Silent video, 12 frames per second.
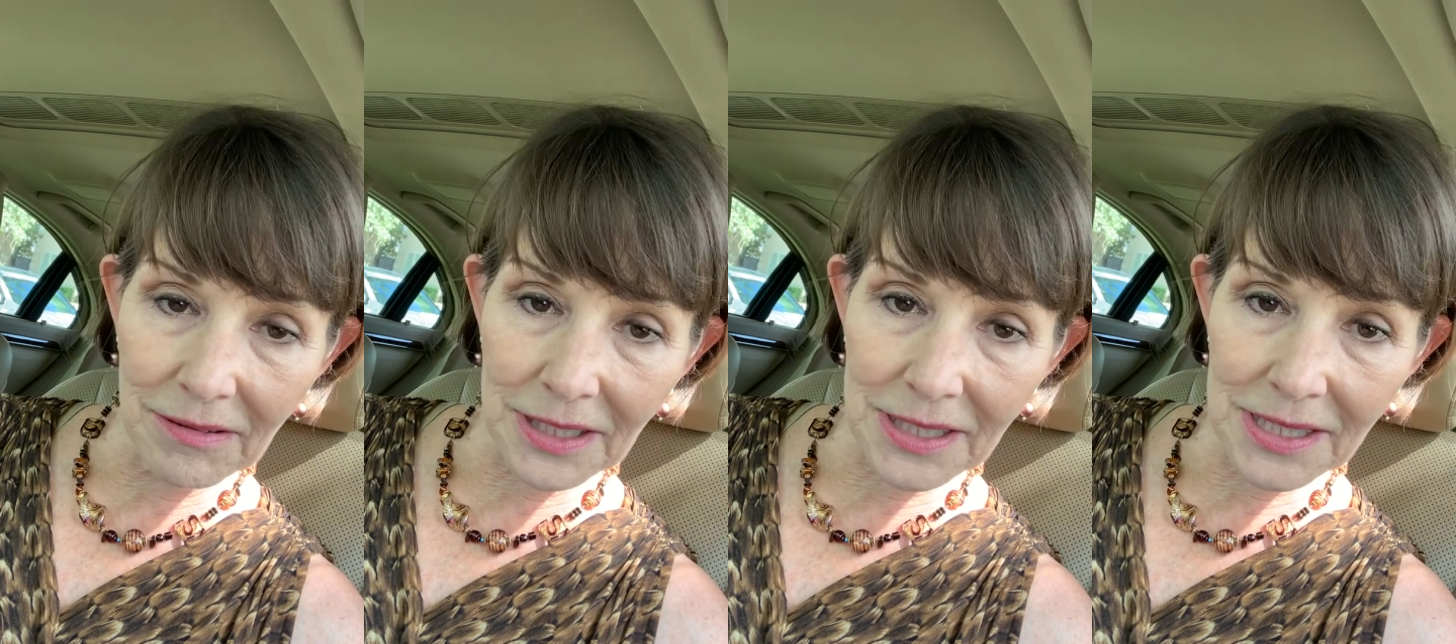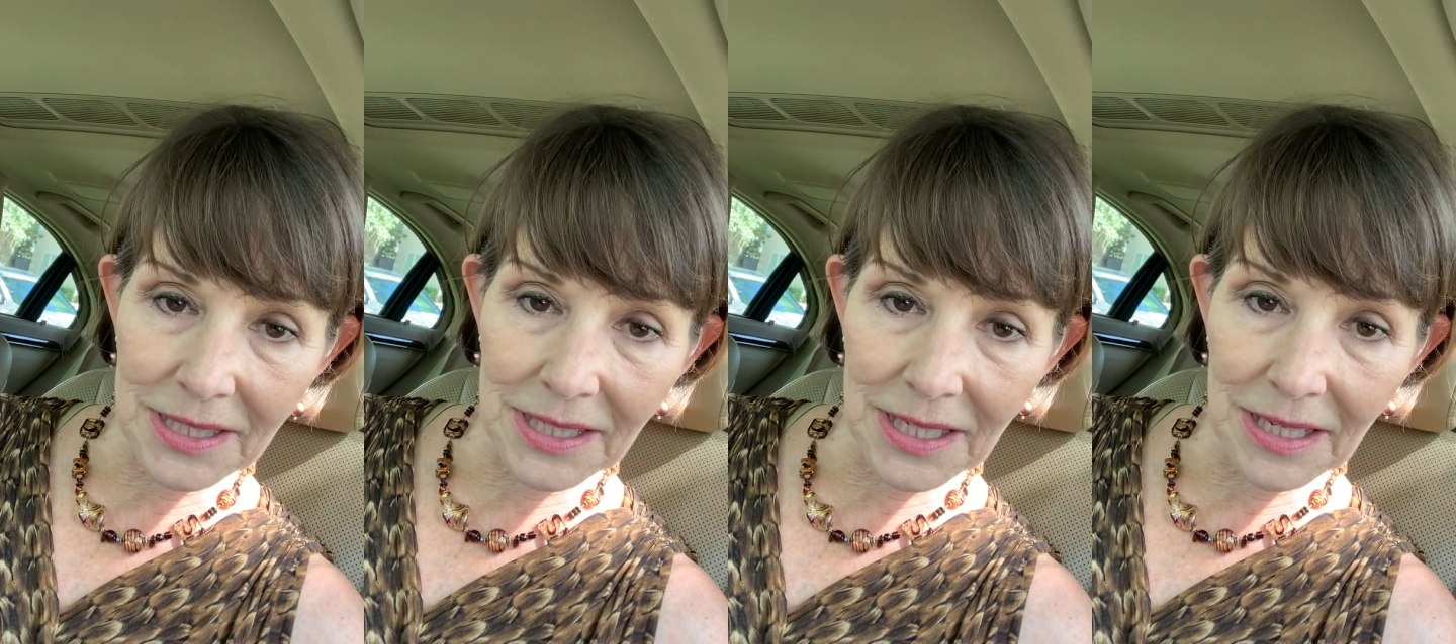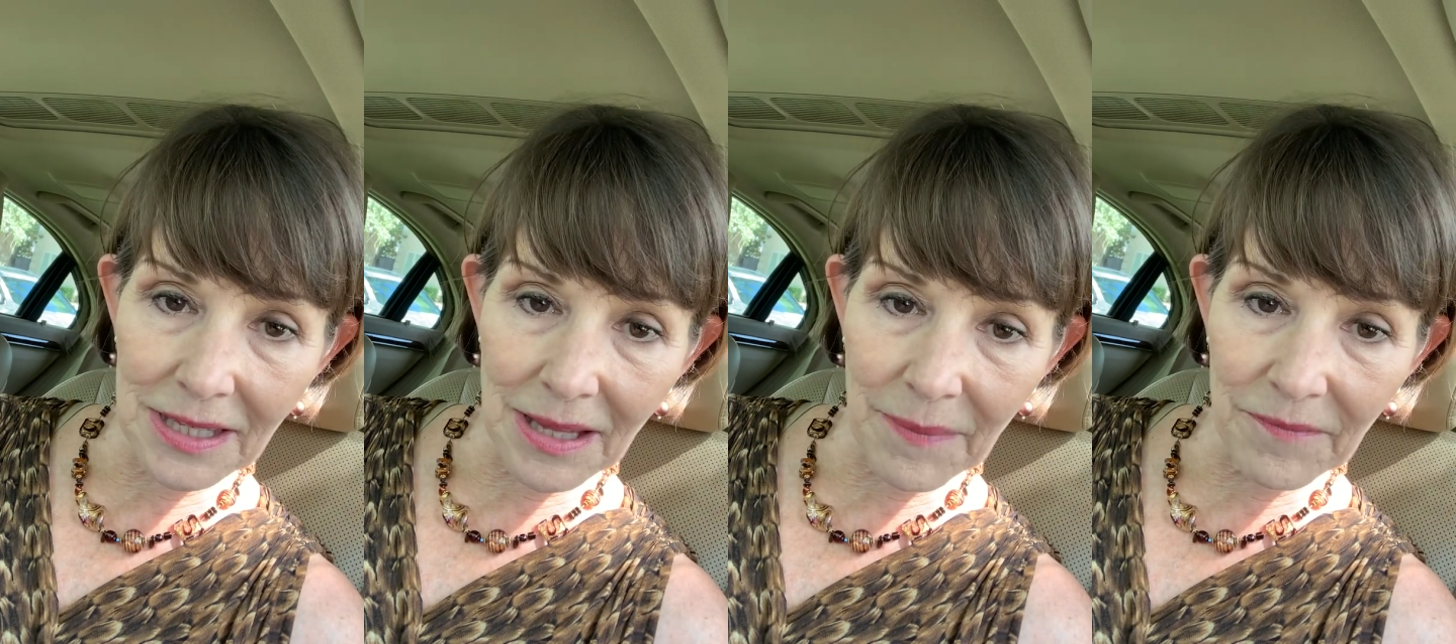can see
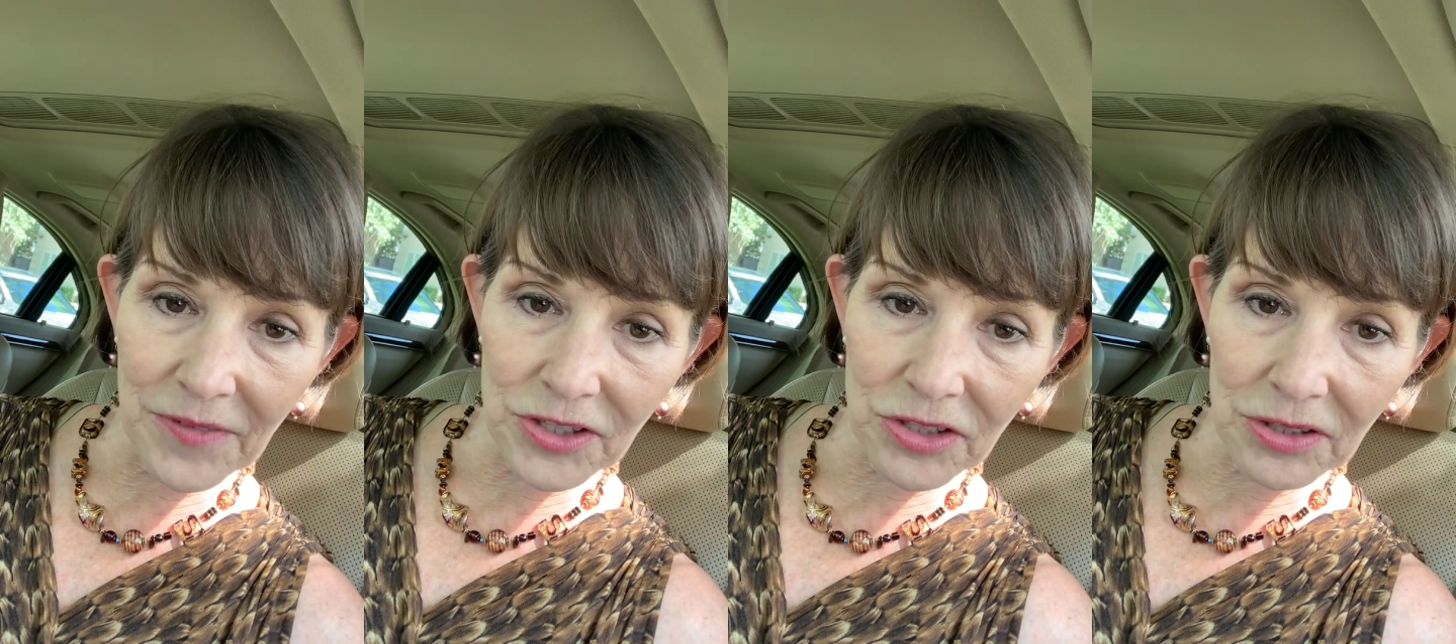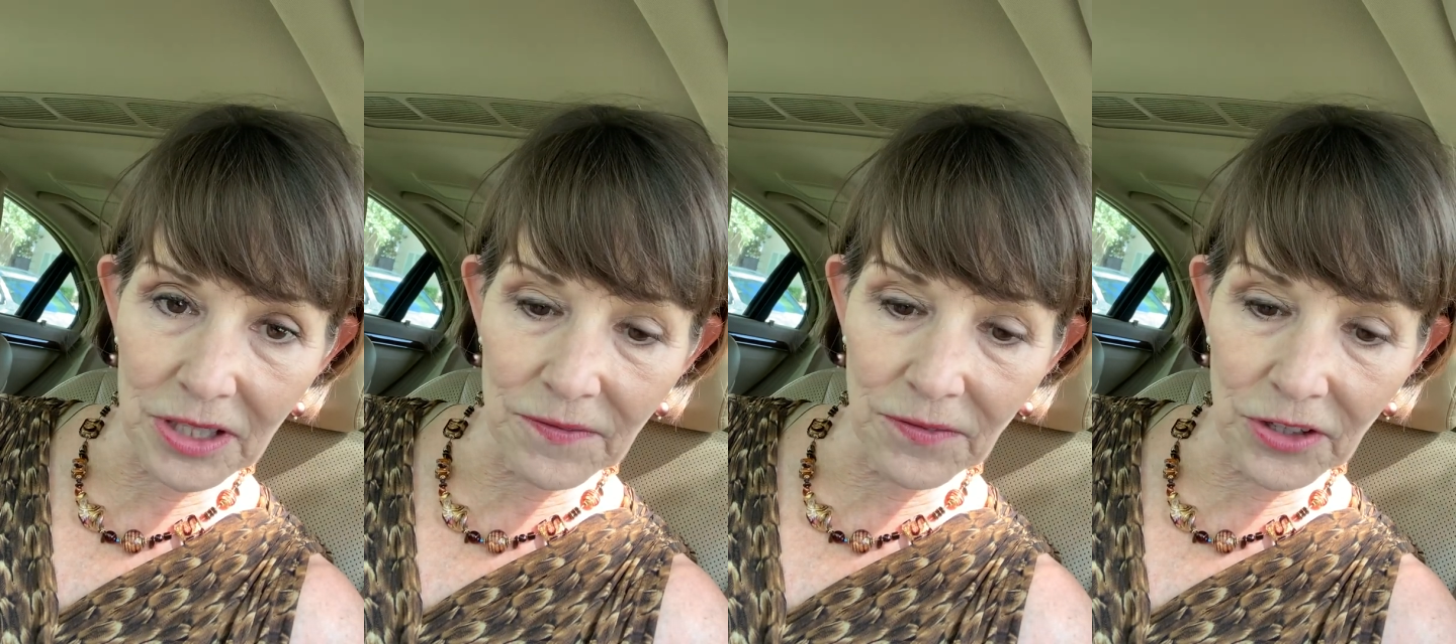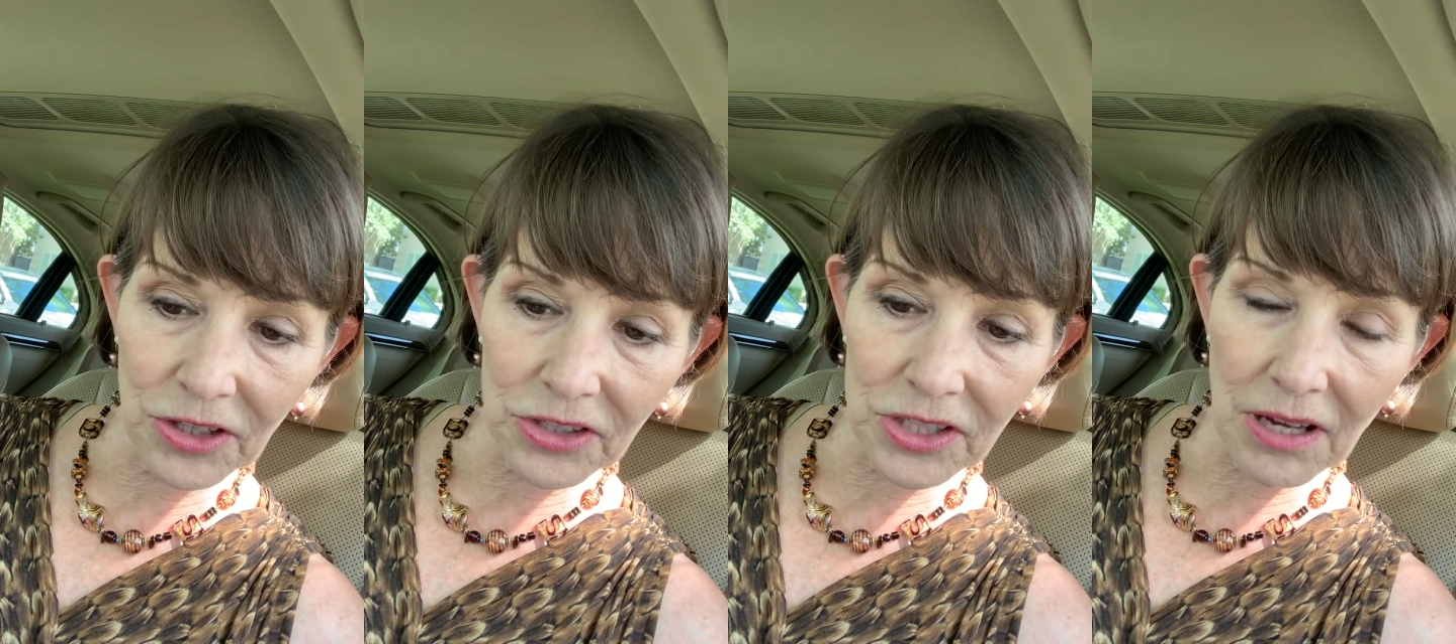them visually for
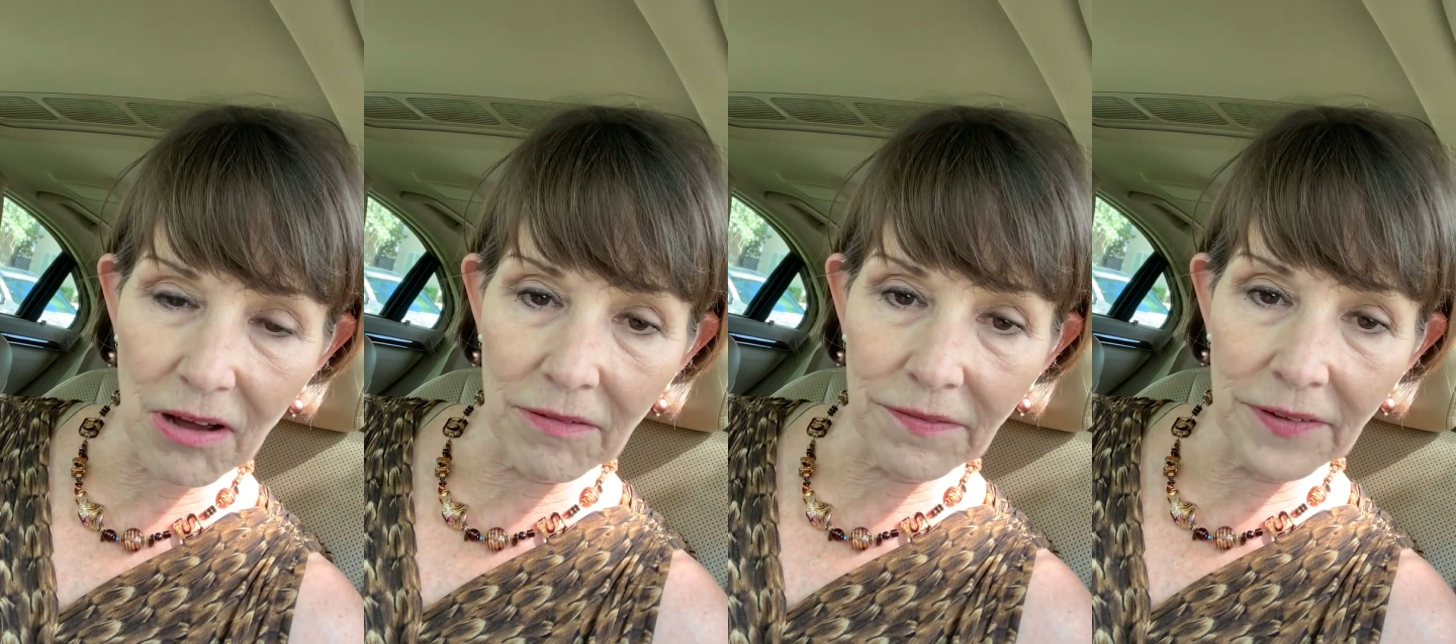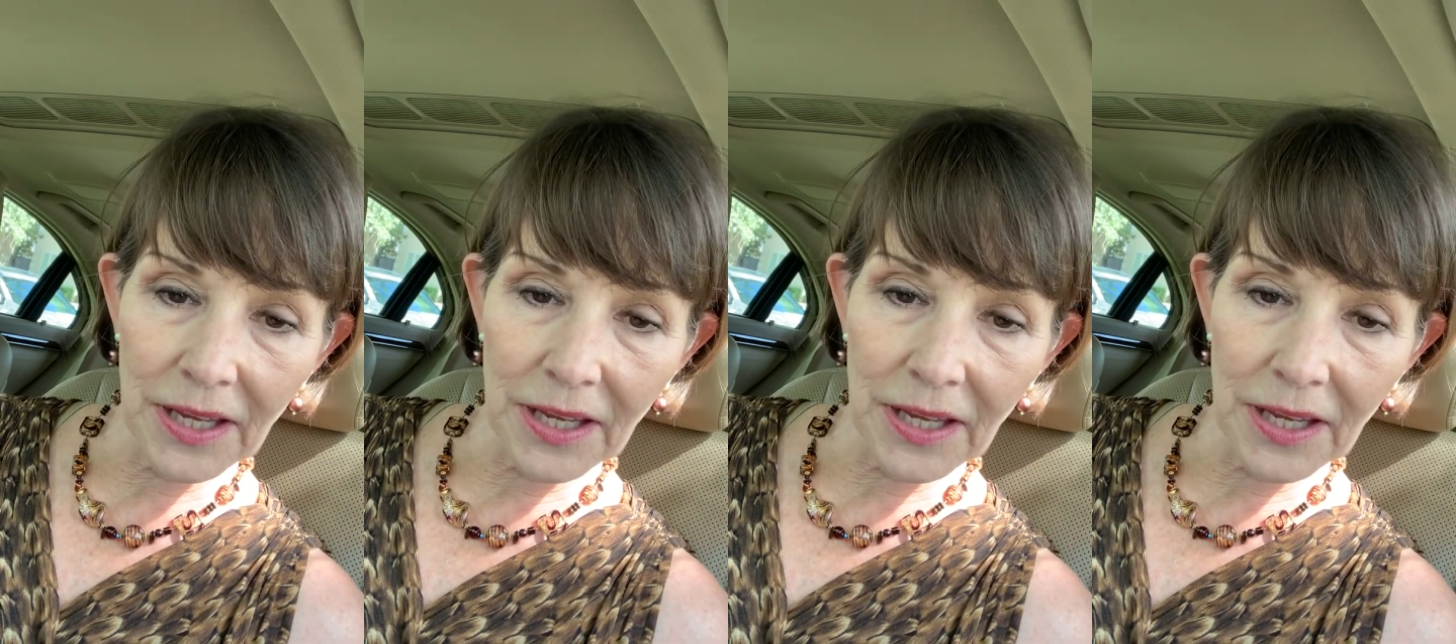yourself.